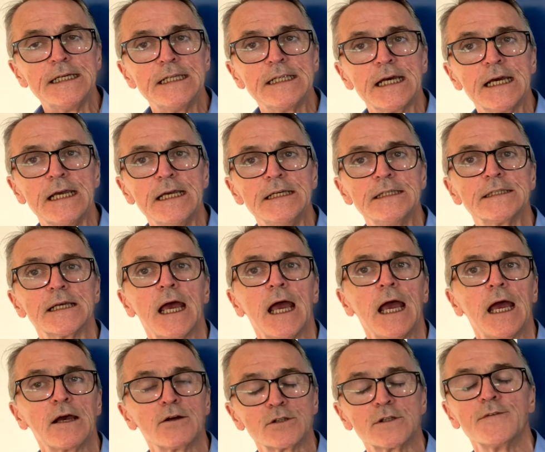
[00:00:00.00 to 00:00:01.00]
days
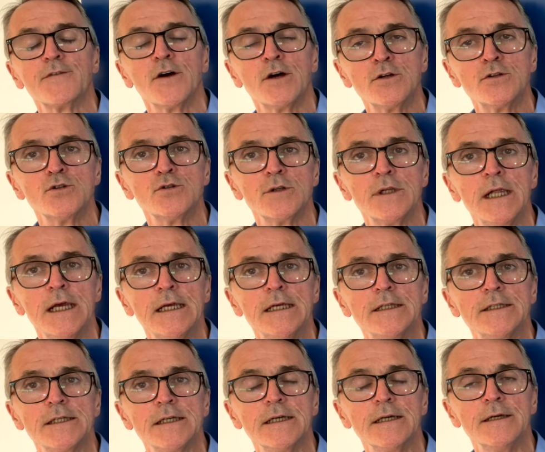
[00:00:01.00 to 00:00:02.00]
out of
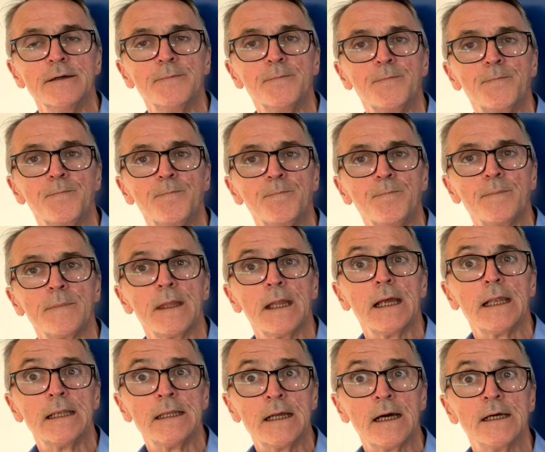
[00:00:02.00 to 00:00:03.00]
180.
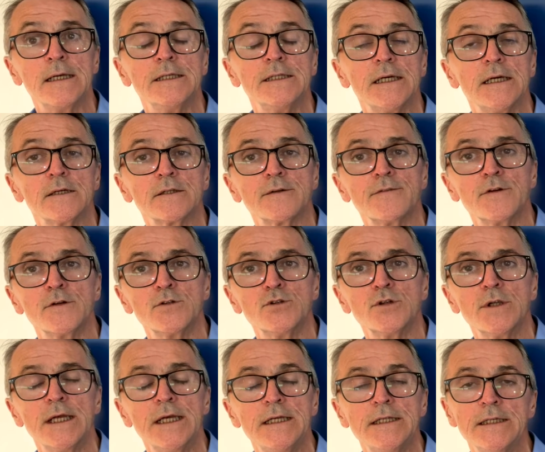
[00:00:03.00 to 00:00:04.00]
90 out of
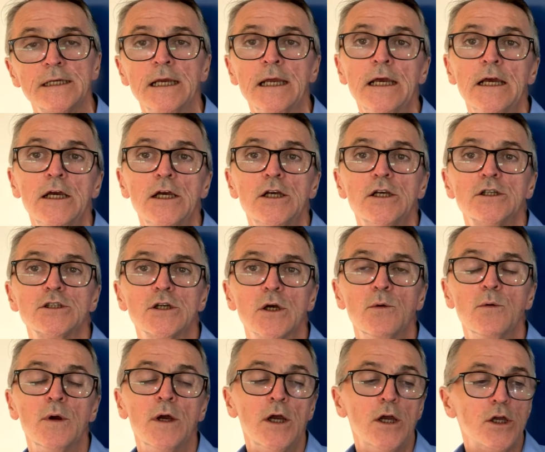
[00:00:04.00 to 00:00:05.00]
180.
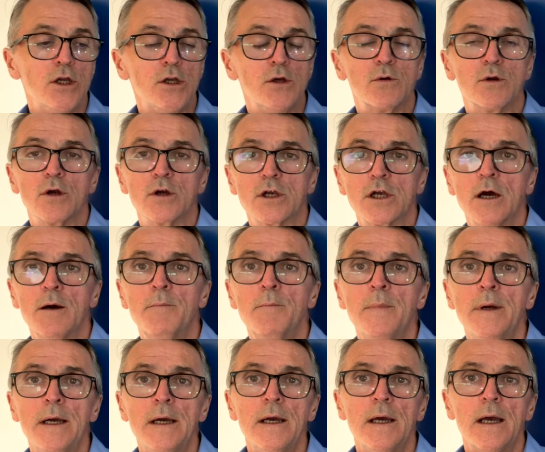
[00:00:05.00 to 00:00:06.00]
So you could
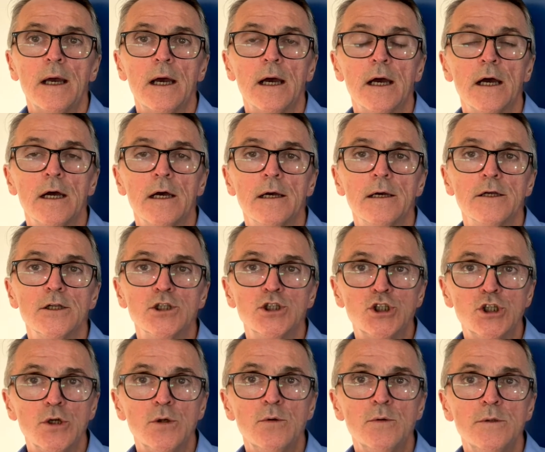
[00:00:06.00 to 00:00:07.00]
come
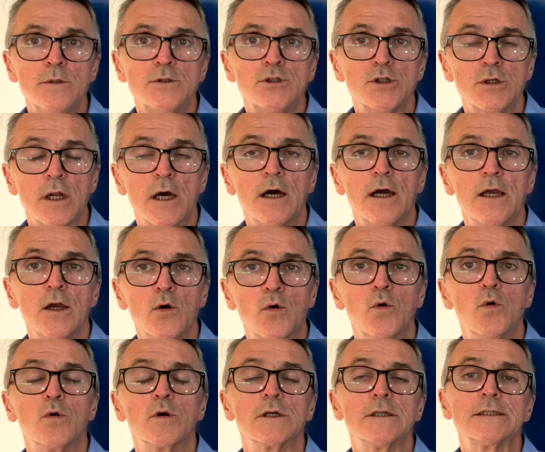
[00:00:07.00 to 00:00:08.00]
June, July,
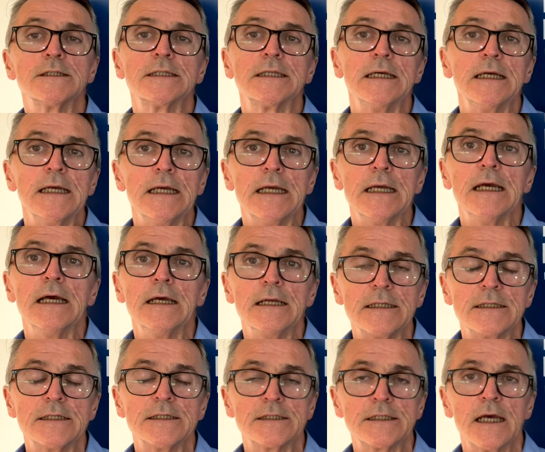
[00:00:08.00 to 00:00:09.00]
August
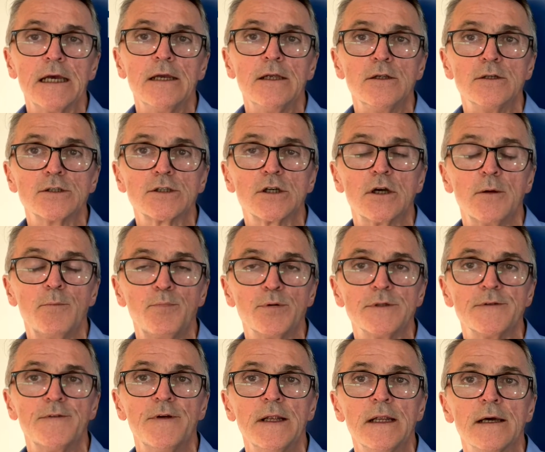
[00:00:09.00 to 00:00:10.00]
to stay in your
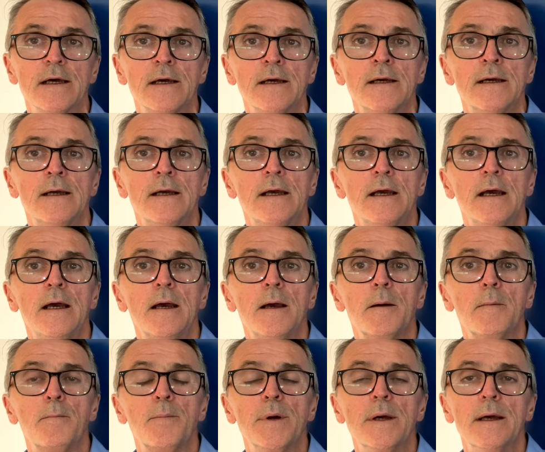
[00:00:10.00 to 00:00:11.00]
Cyprus villa,
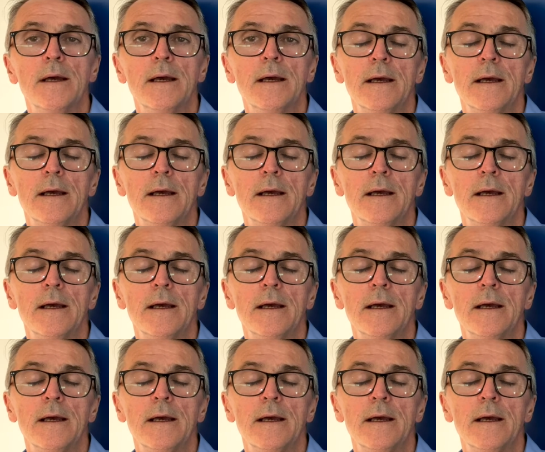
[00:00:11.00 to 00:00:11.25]
but